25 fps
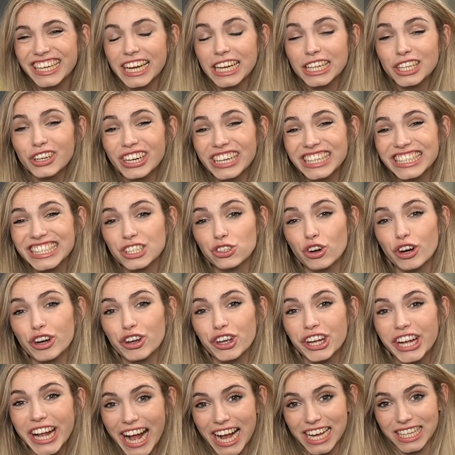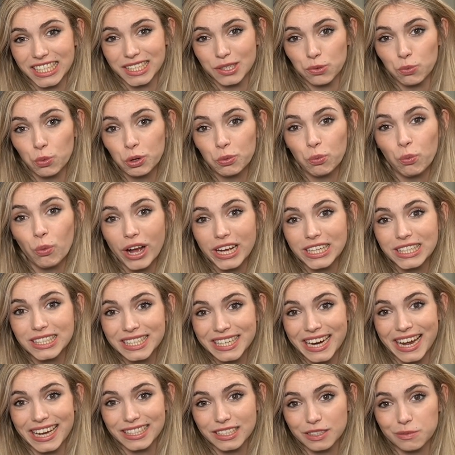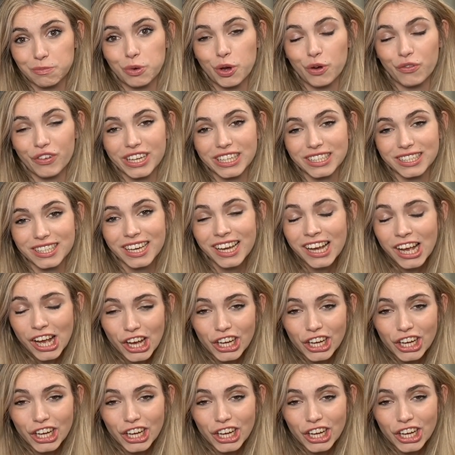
Can you guys try to guess what white's next move is?